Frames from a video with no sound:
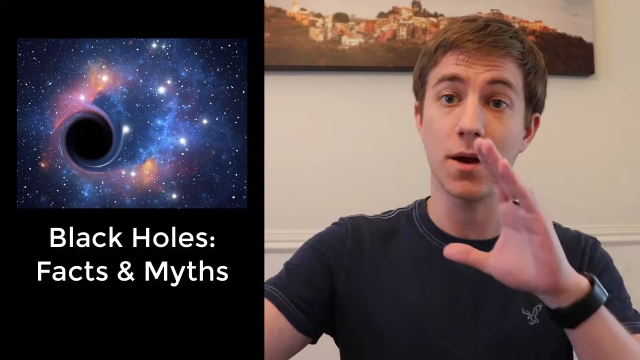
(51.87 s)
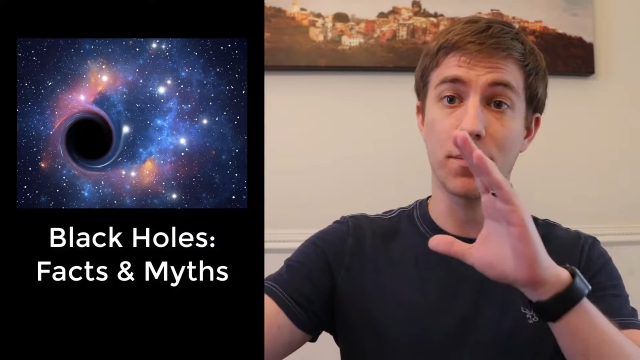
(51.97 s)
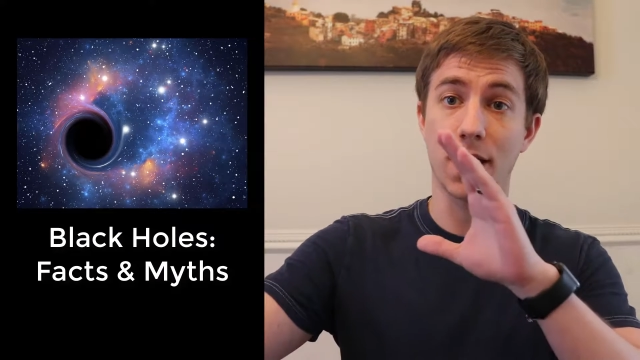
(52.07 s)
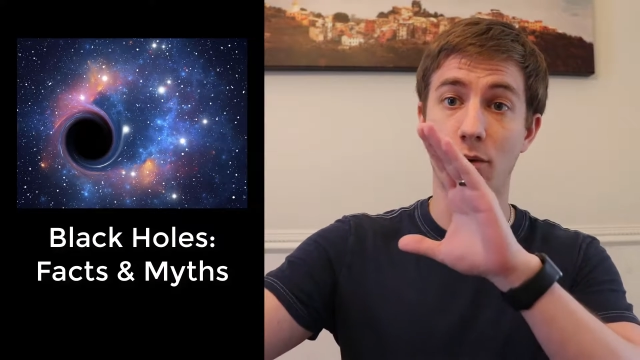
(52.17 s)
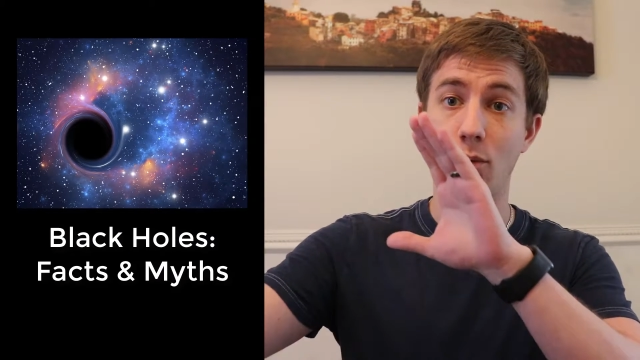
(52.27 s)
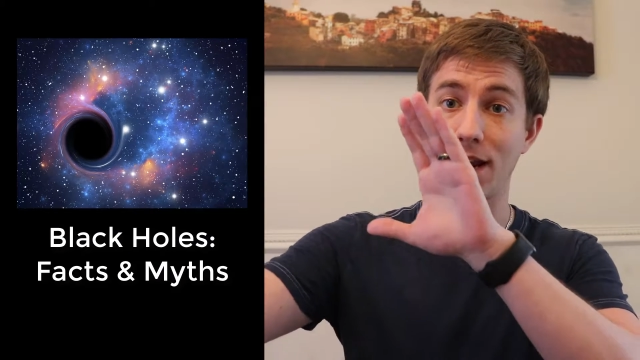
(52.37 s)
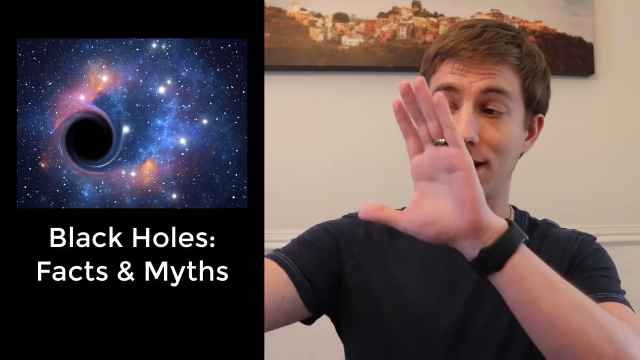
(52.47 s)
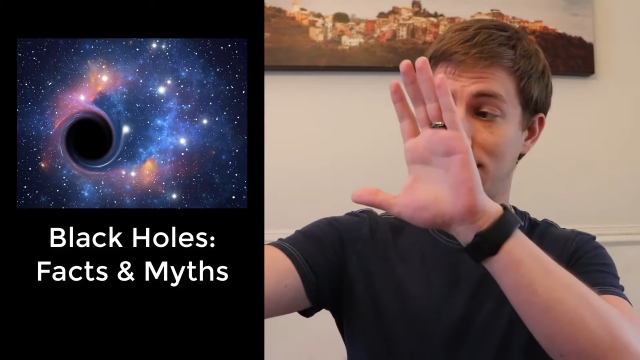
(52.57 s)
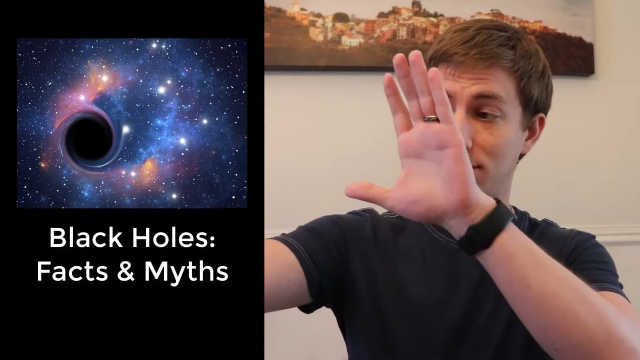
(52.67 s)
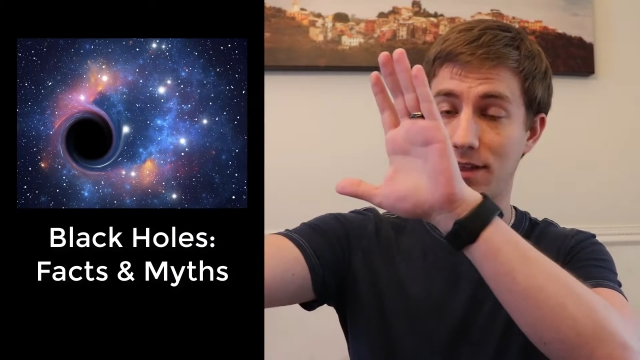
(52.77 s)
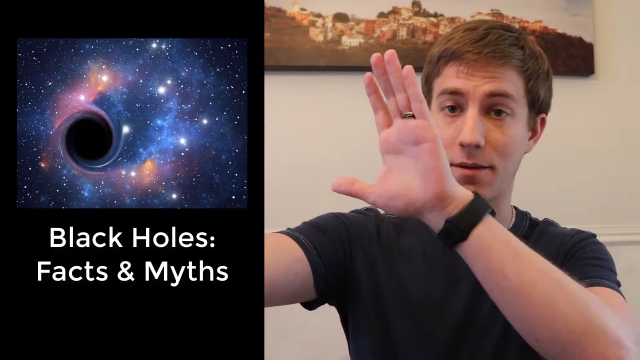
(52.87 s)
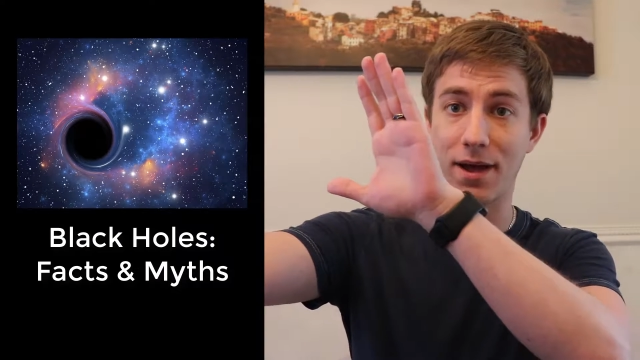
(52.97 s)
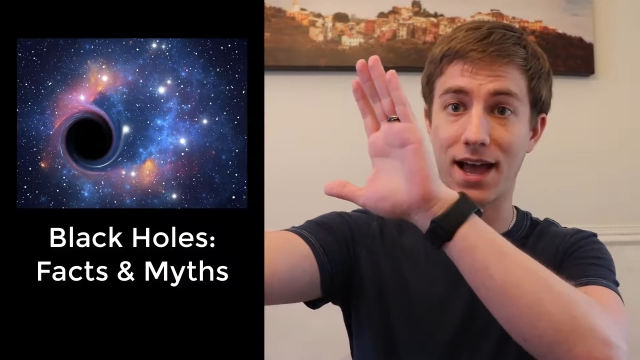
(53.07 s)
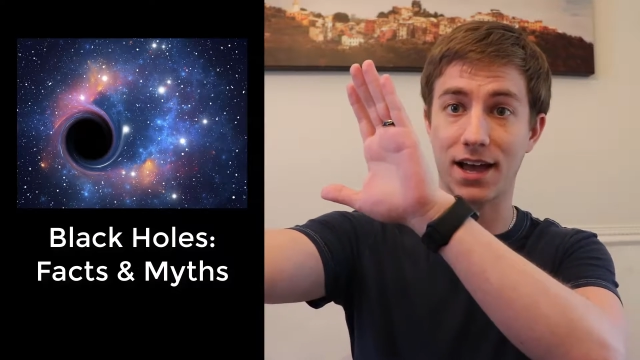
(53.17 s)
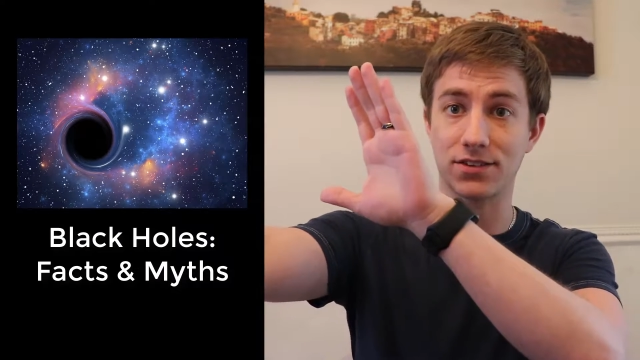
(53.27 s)
by waiting until they
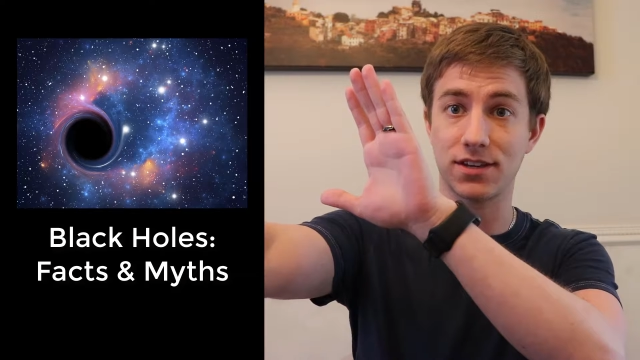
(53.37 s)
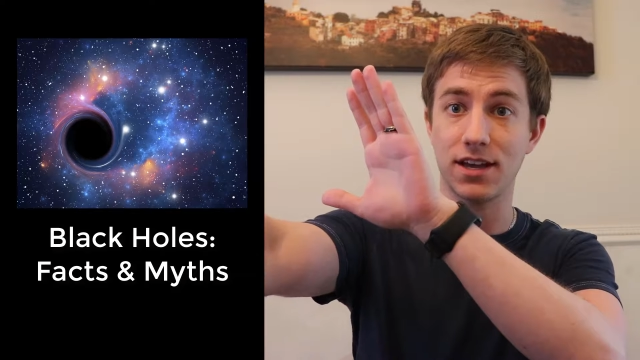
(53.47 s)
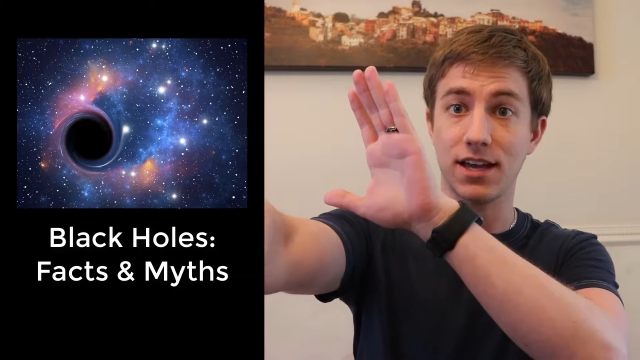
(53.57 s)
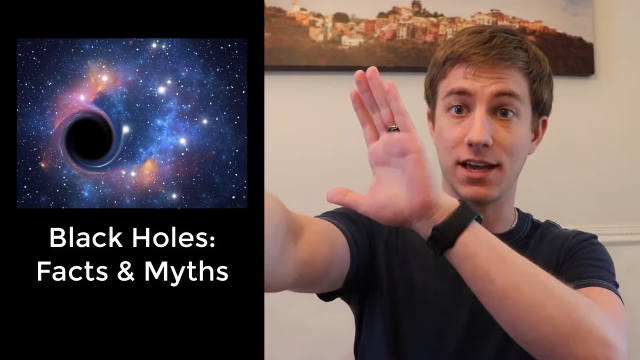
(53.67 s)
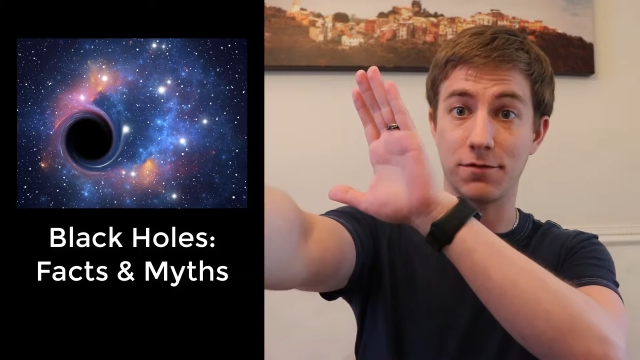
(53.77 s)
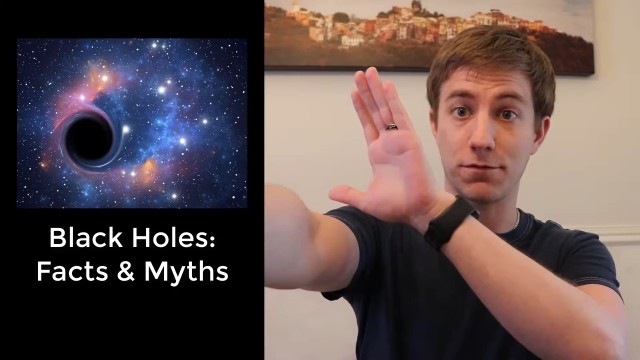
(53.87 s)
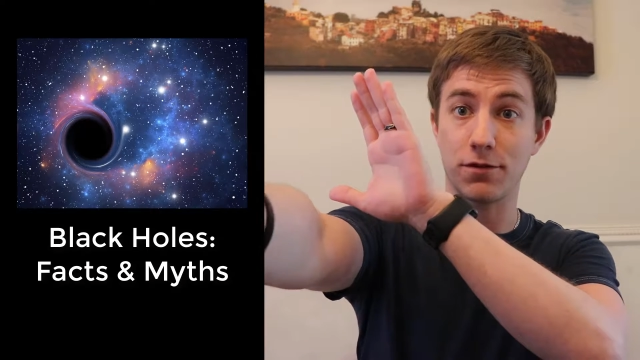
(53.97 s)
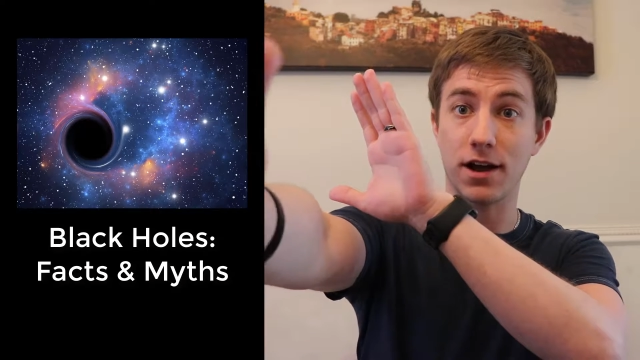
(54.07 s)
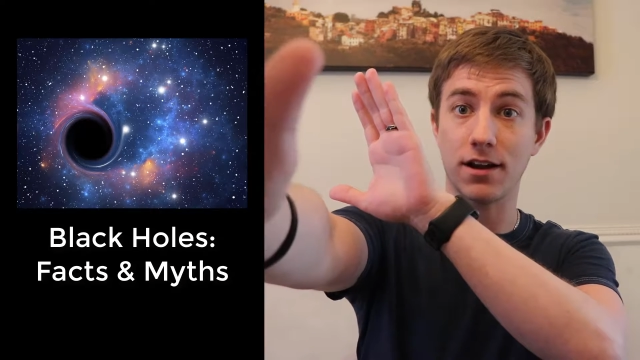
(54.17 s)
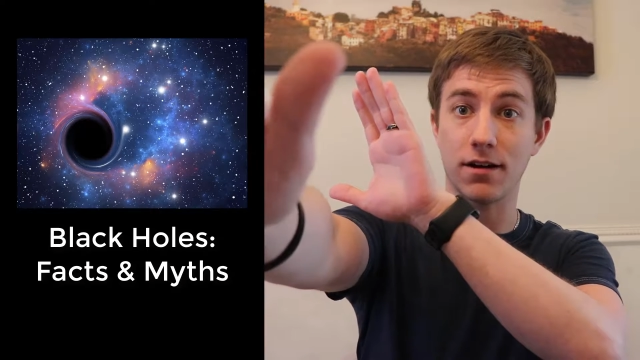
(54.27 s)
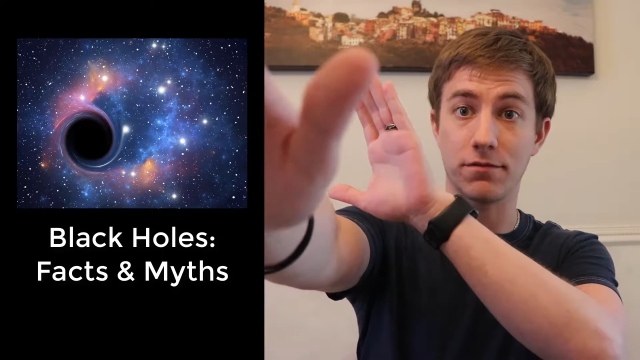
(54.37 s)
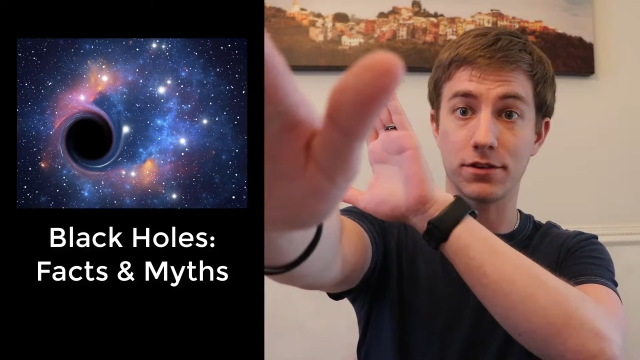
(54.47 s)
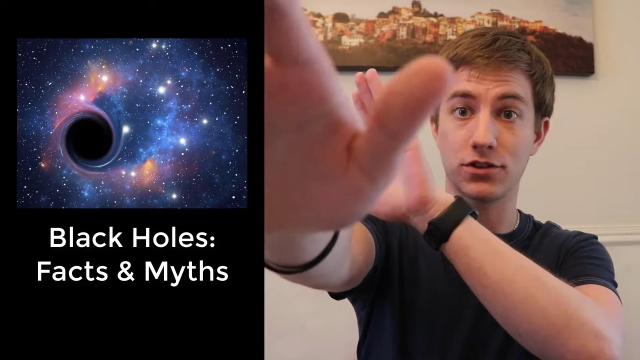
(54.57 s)
pass in front of the